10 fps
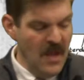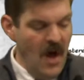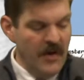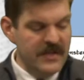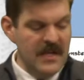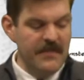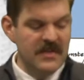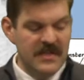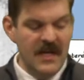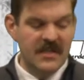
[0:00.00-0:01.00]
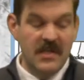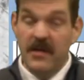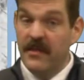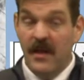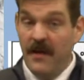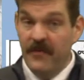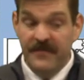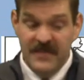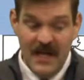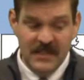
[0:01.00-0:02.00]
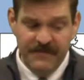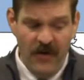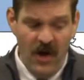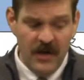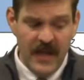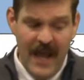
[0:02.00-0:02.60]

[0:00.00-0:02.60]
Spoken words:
On December 6th, under the cover of dense fog,